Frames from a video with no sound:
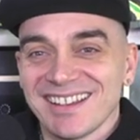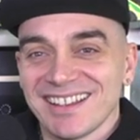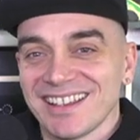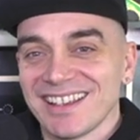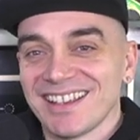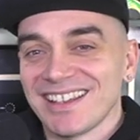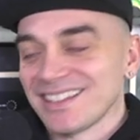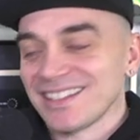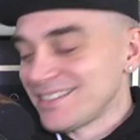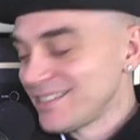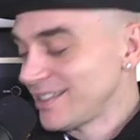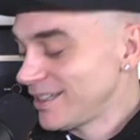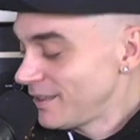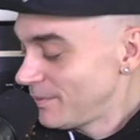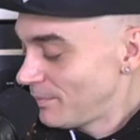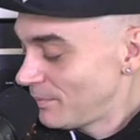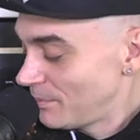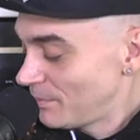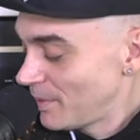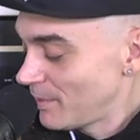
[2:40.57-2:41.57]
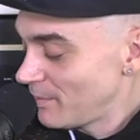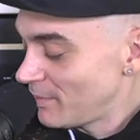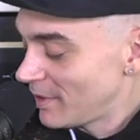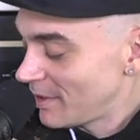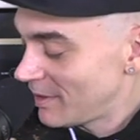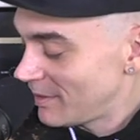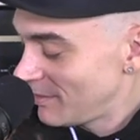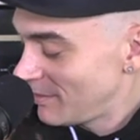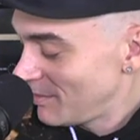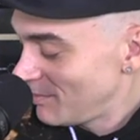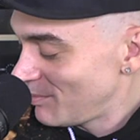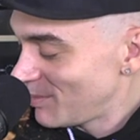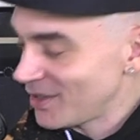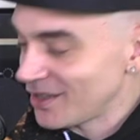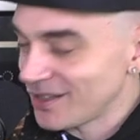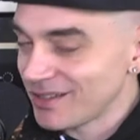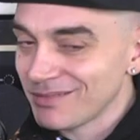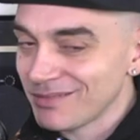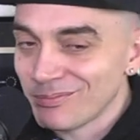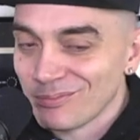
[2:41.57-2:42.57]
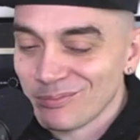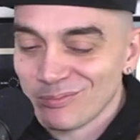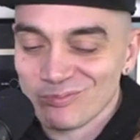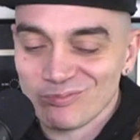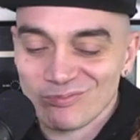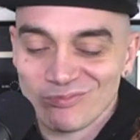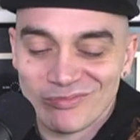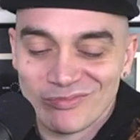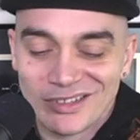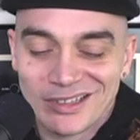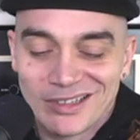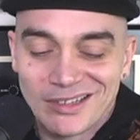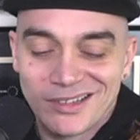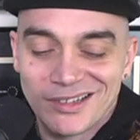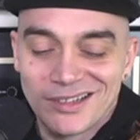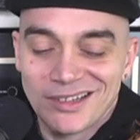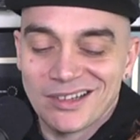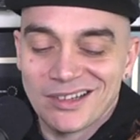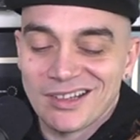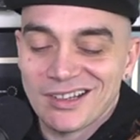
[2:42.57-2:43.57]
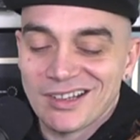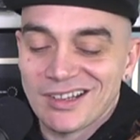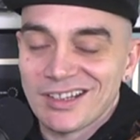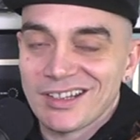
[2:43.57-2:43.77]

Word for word: Yeah, see, pimping and tipping. Just got you there, you know.